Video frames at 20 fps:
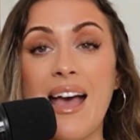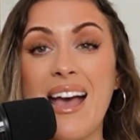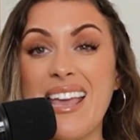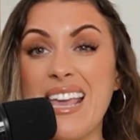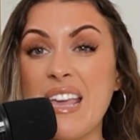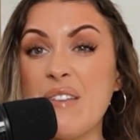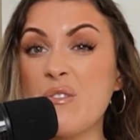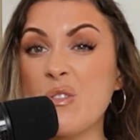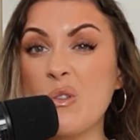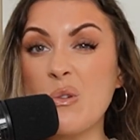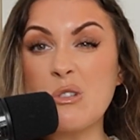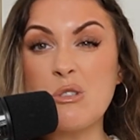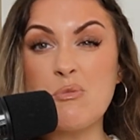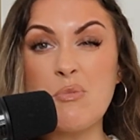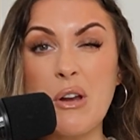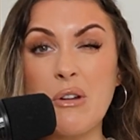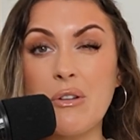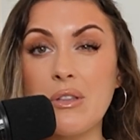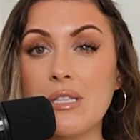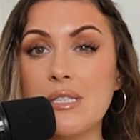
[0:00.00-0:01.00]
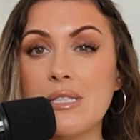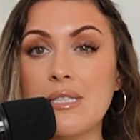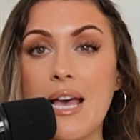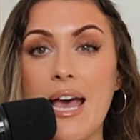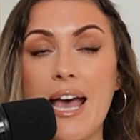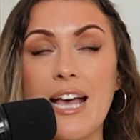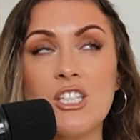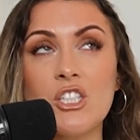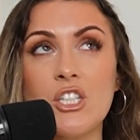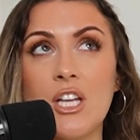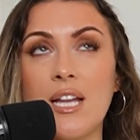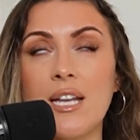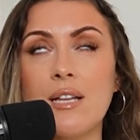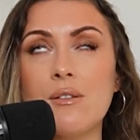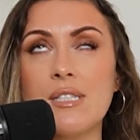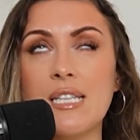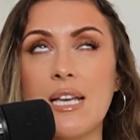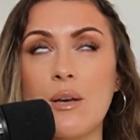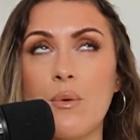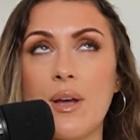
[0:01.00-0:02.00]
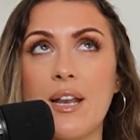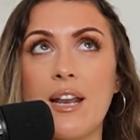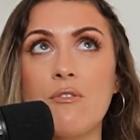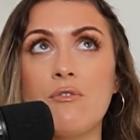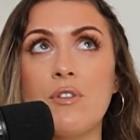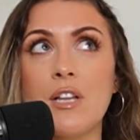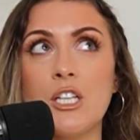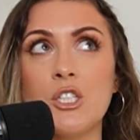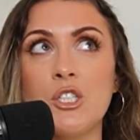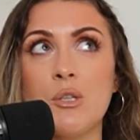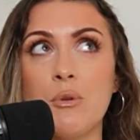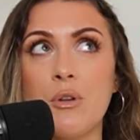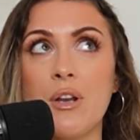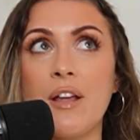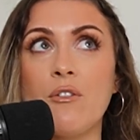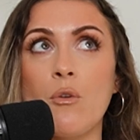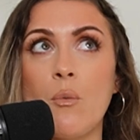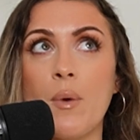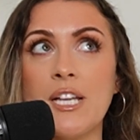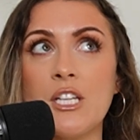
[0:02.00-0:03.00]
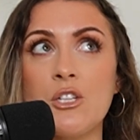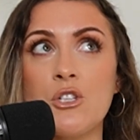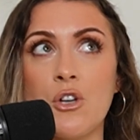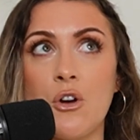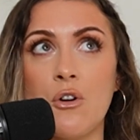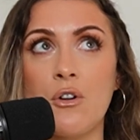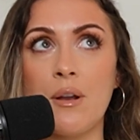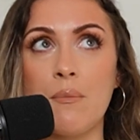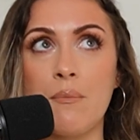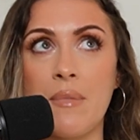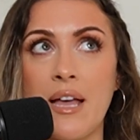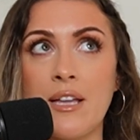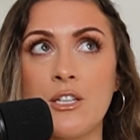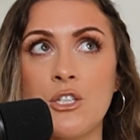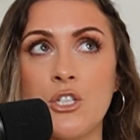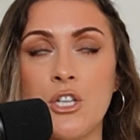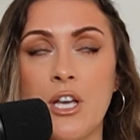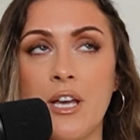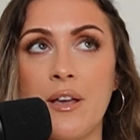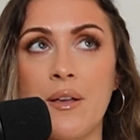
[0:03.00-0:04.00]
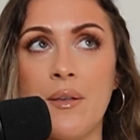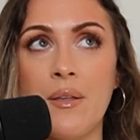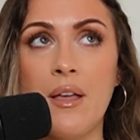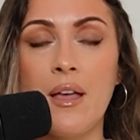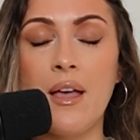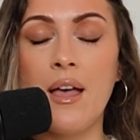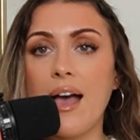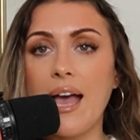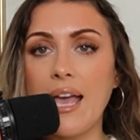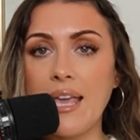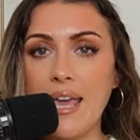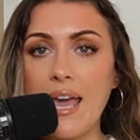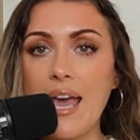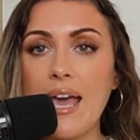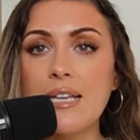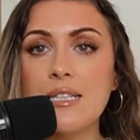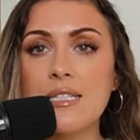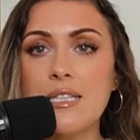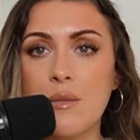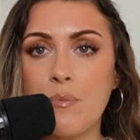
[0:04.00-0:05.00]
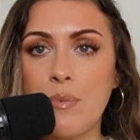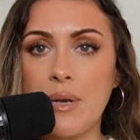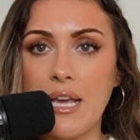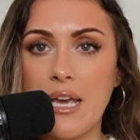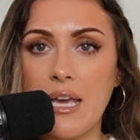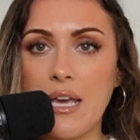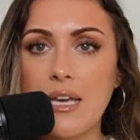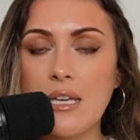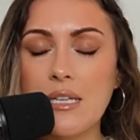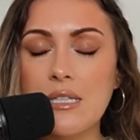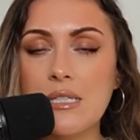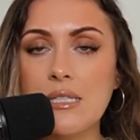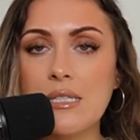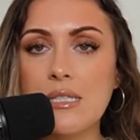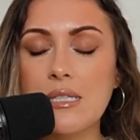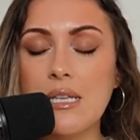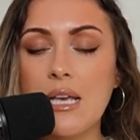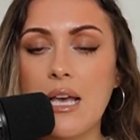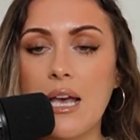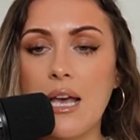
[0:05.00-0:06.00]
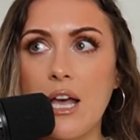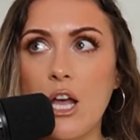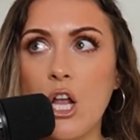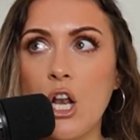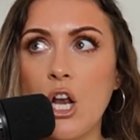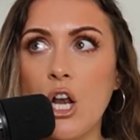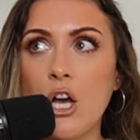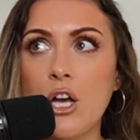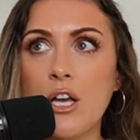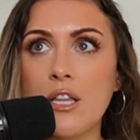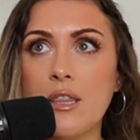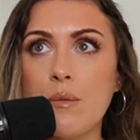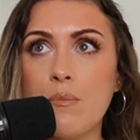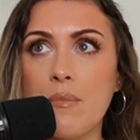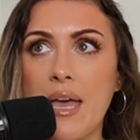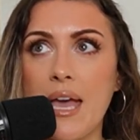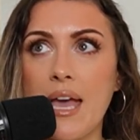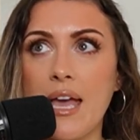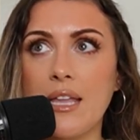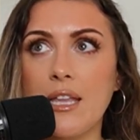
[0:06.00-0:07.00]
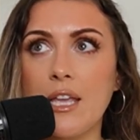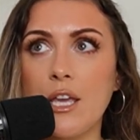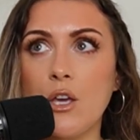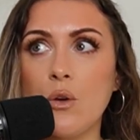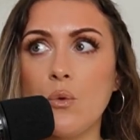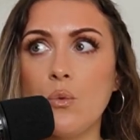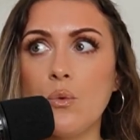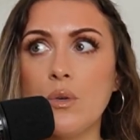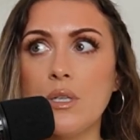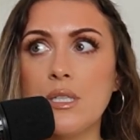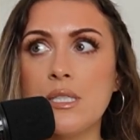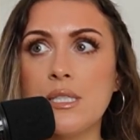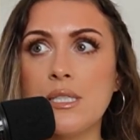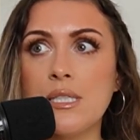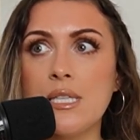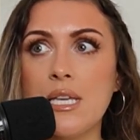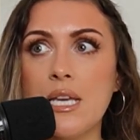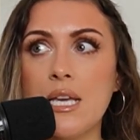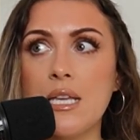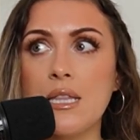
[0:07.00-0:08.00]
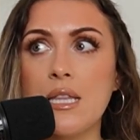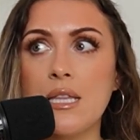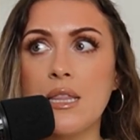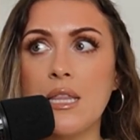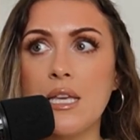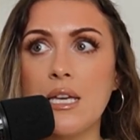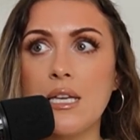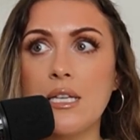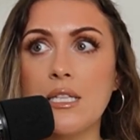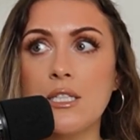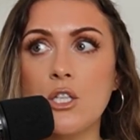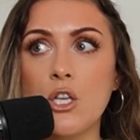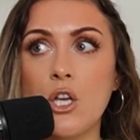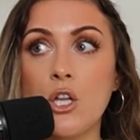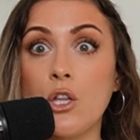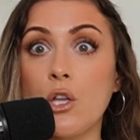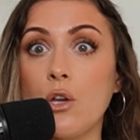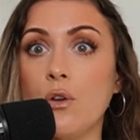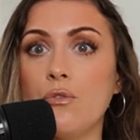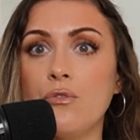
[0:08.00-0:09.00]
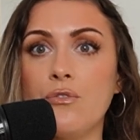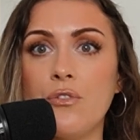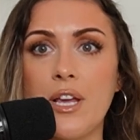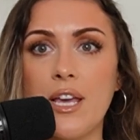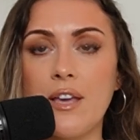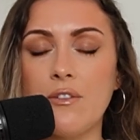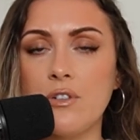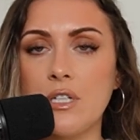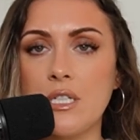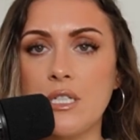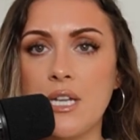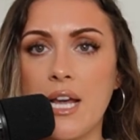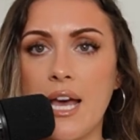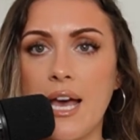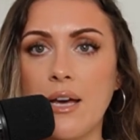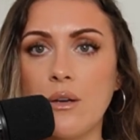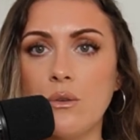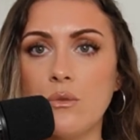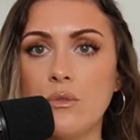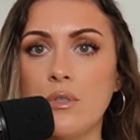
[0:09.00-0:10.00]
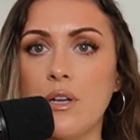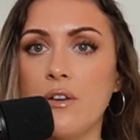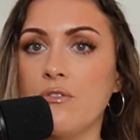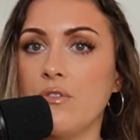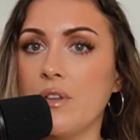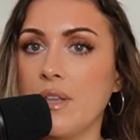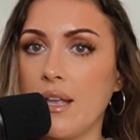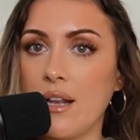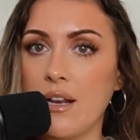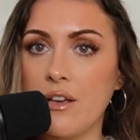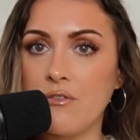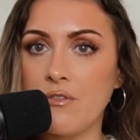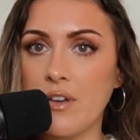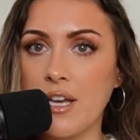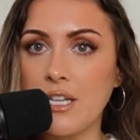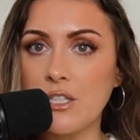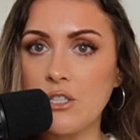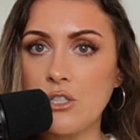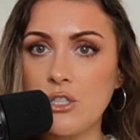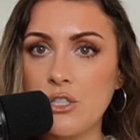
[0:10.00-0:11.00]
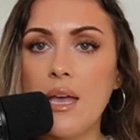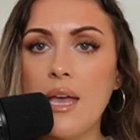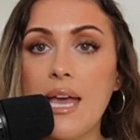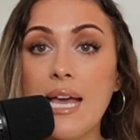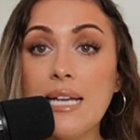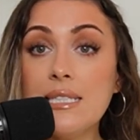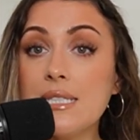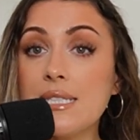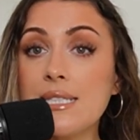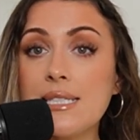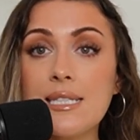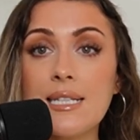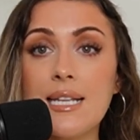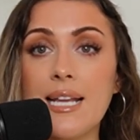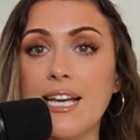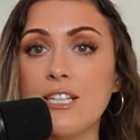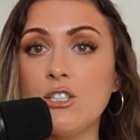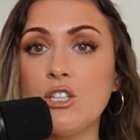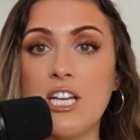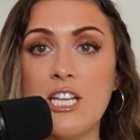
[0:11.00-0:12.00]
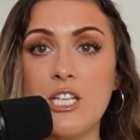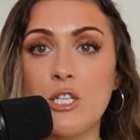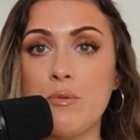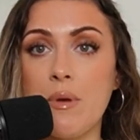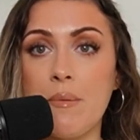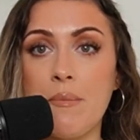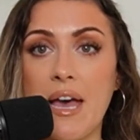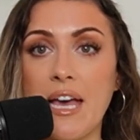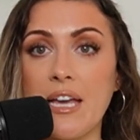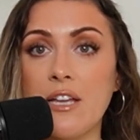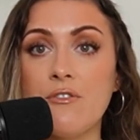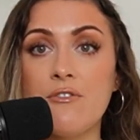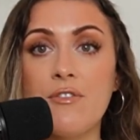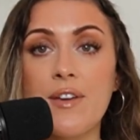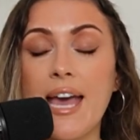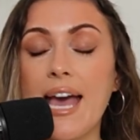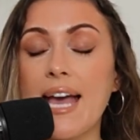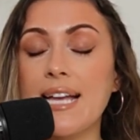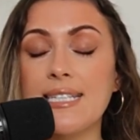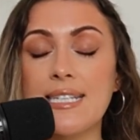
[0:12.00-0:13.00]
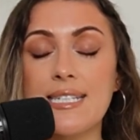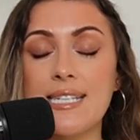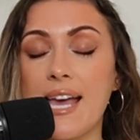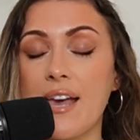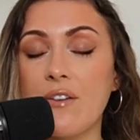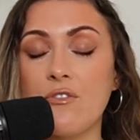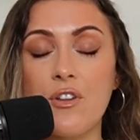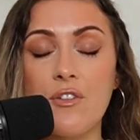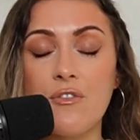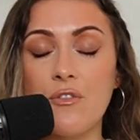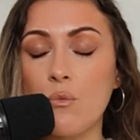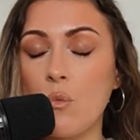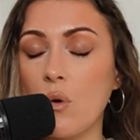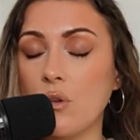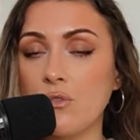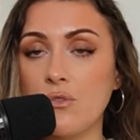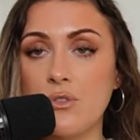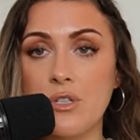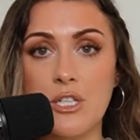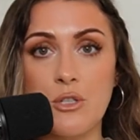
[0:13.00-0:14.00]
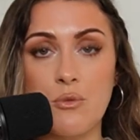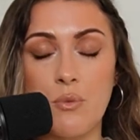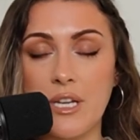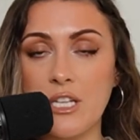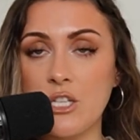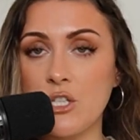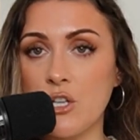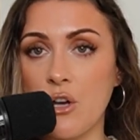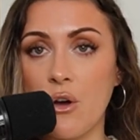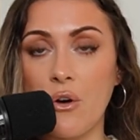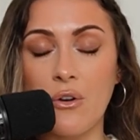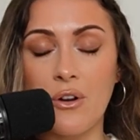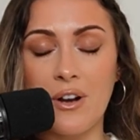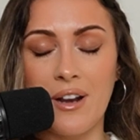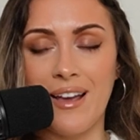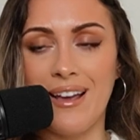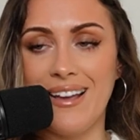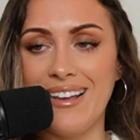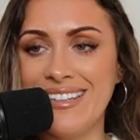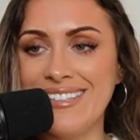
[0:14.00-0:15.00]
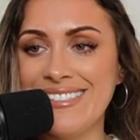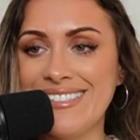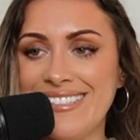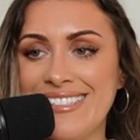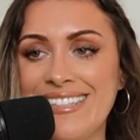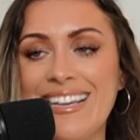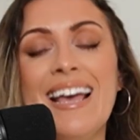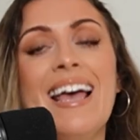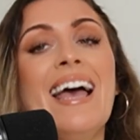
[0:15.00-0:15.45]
I even thought about it in the session. I was like, when I finish, I'm going to have a white chocolate matcha. I get to the place, look at the menu, see that there's a new flavour in town, vanilla fudge. Instantly, I changed my mind. Forget I'd ever even wanted white chocolate.